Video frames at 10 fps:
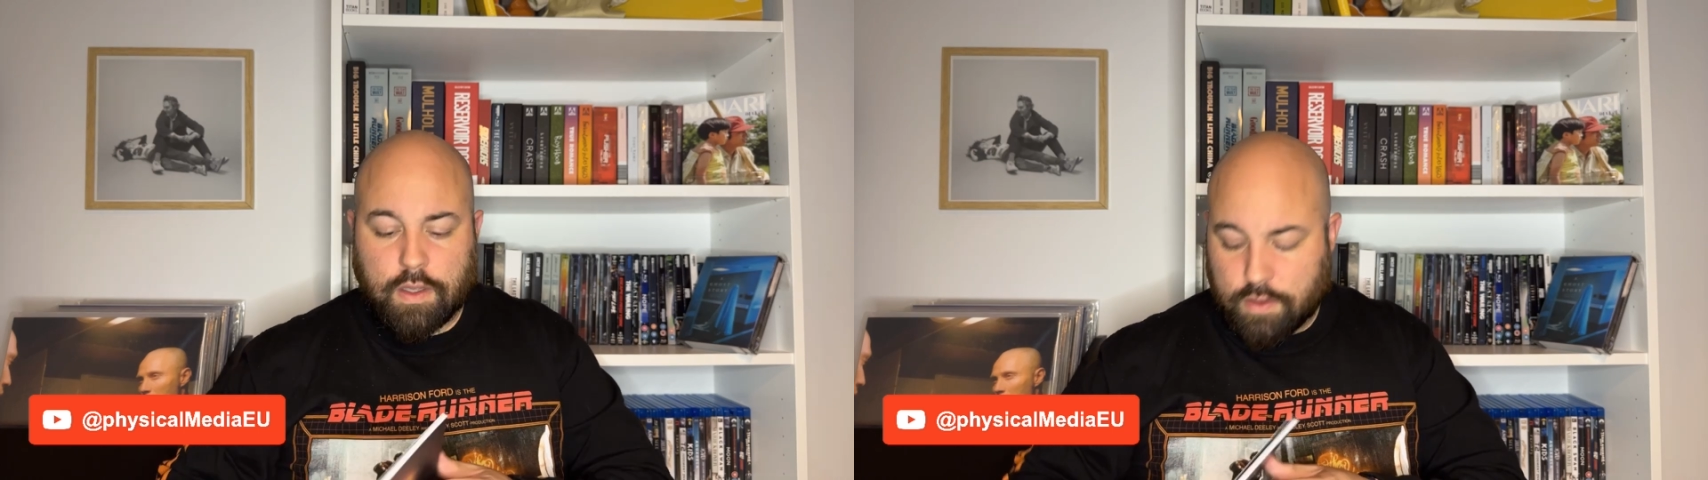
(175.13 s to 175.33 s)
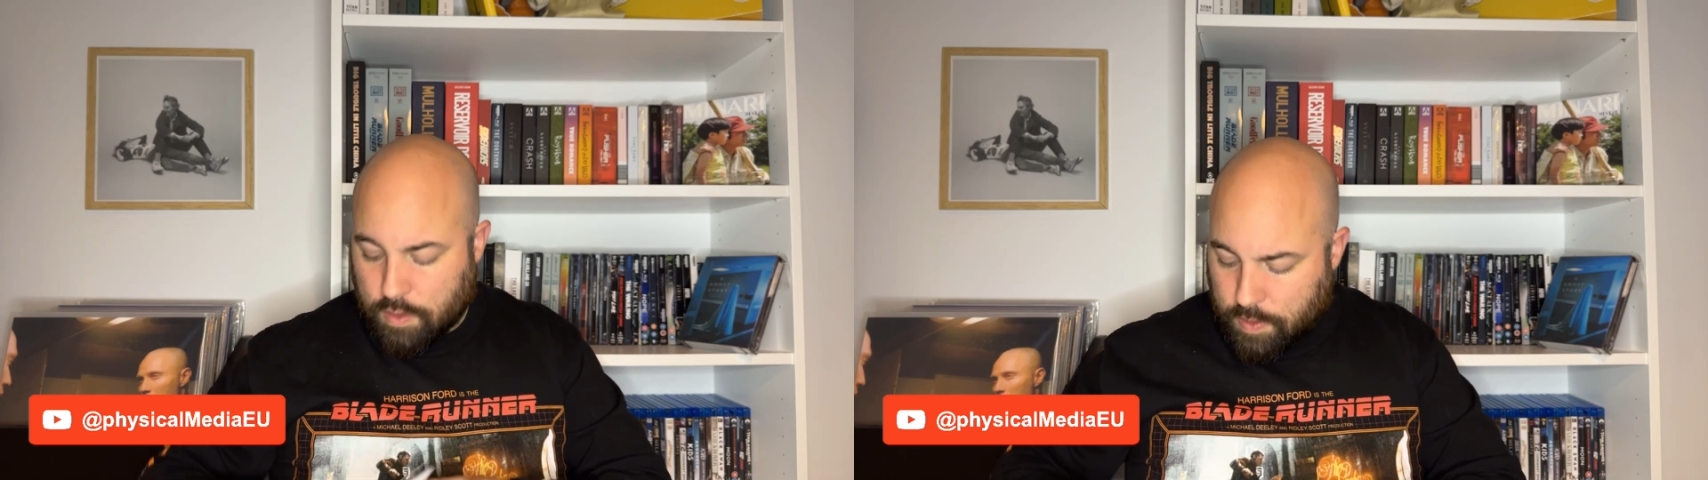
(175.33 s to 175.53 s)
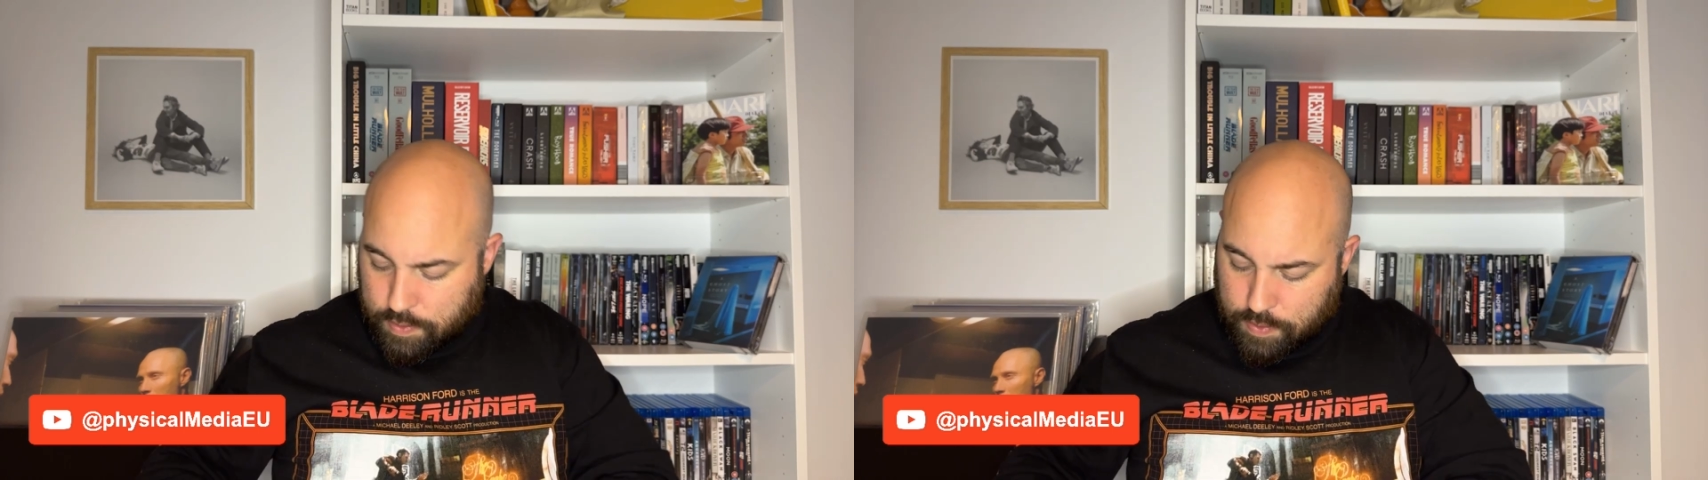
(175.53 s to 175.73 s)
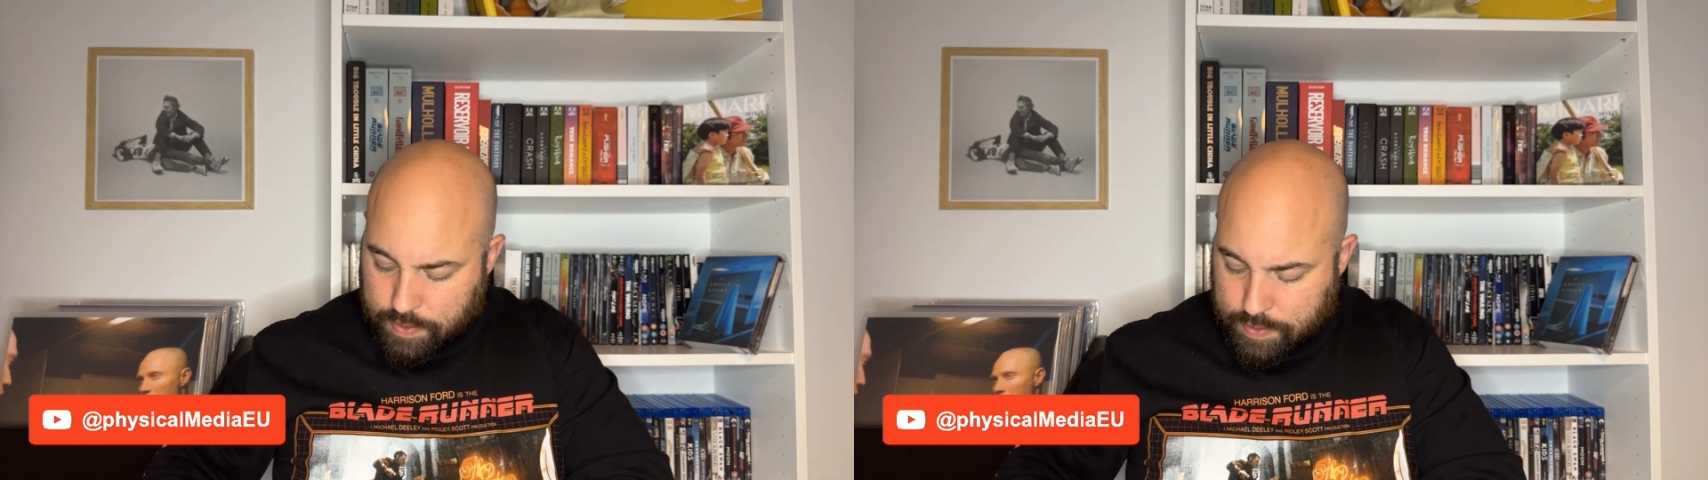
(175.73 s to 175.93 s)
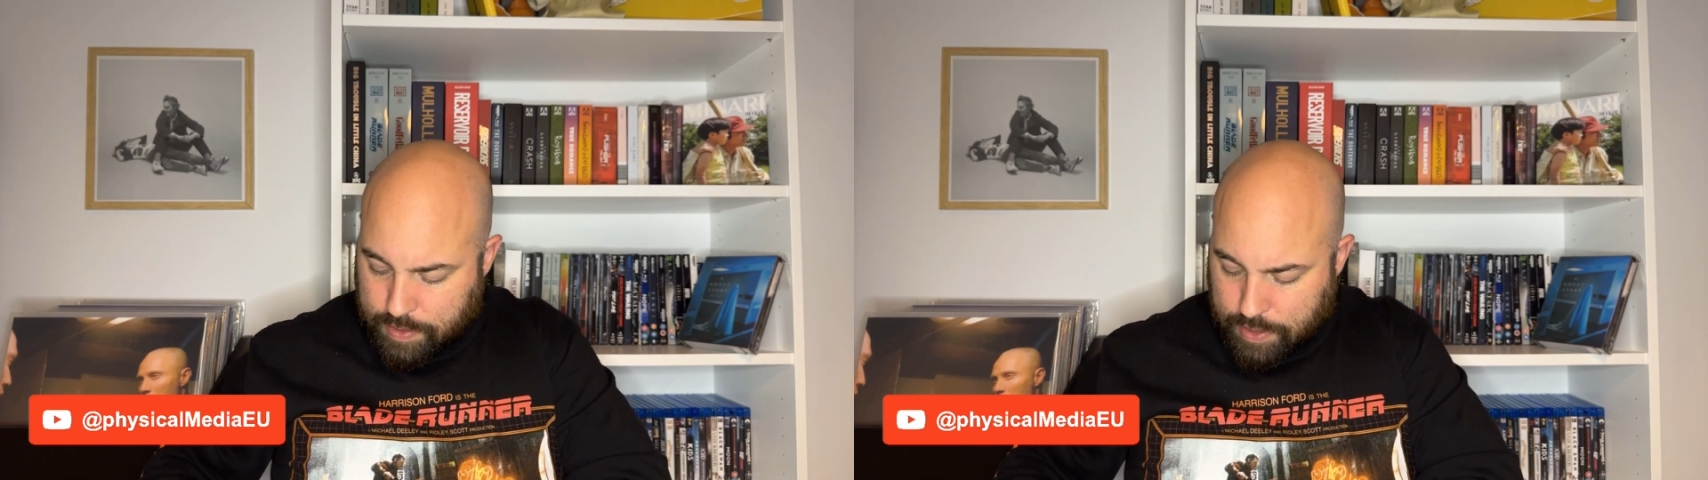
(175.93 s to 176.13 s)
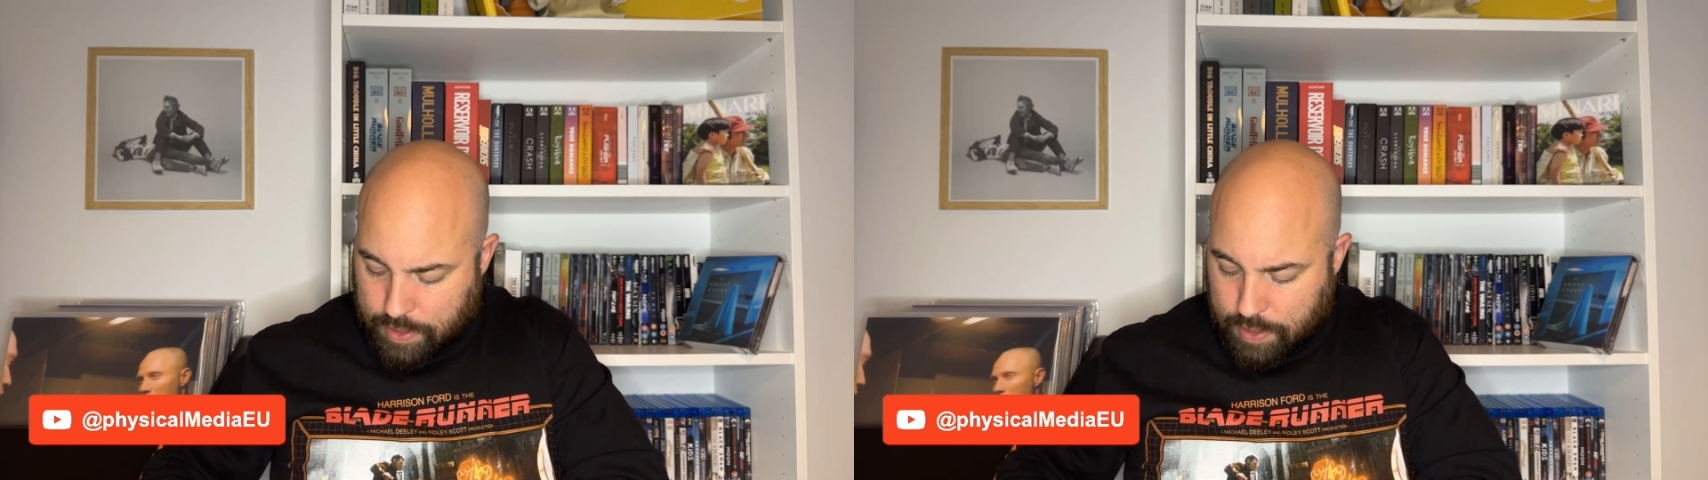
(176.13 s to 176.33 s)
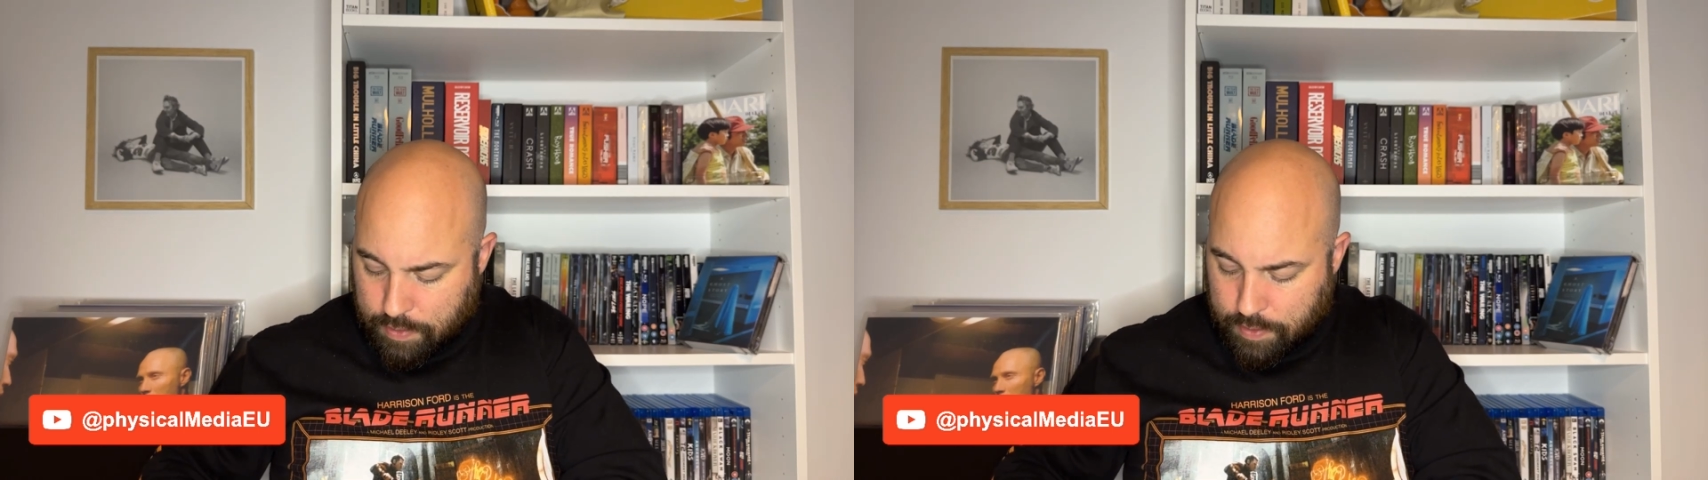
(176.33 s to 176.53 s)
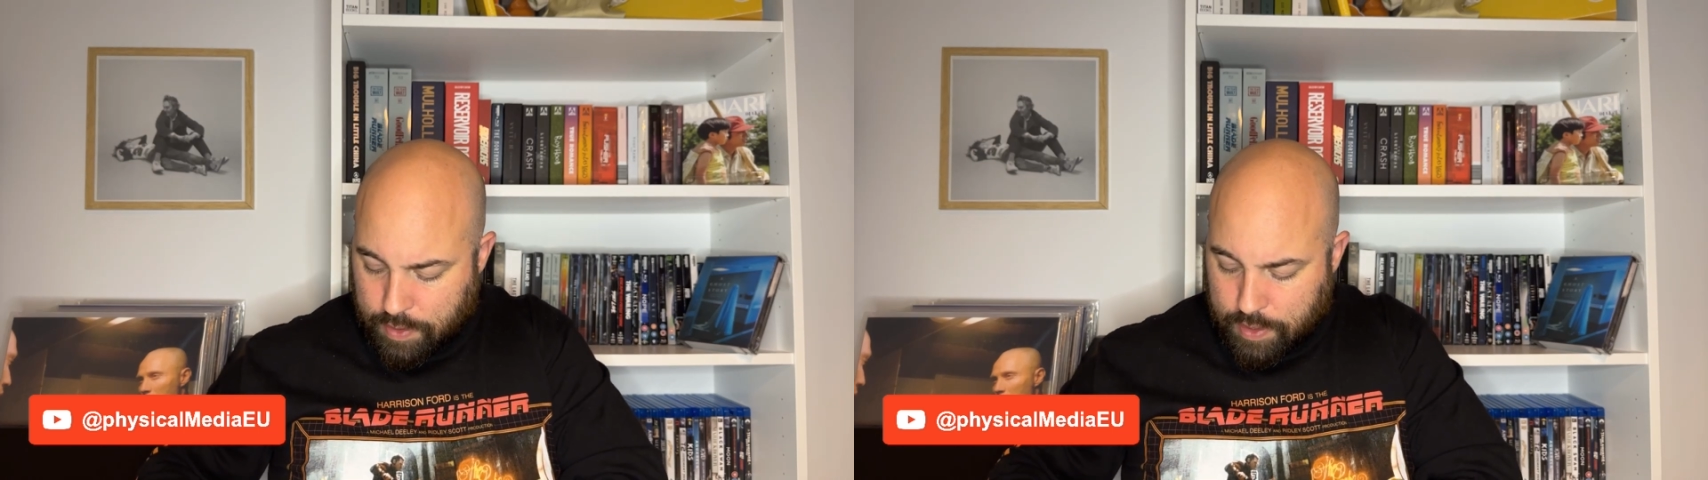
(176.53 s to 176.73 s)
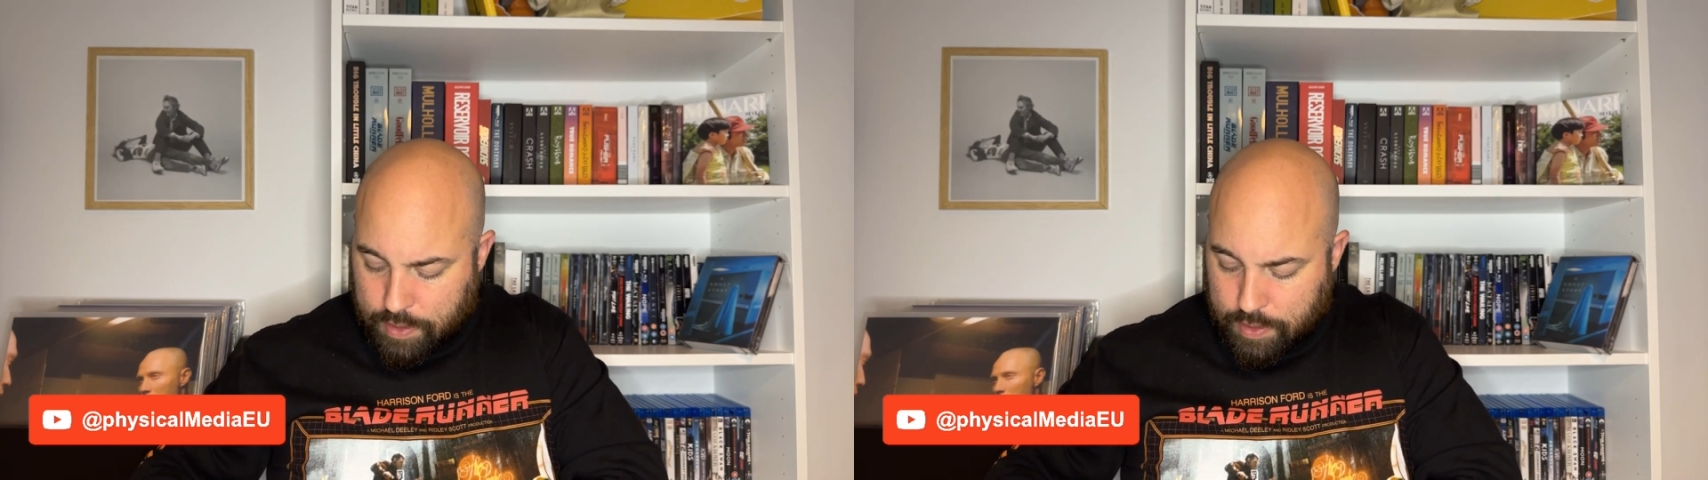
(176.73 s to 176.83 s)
So as you can see, here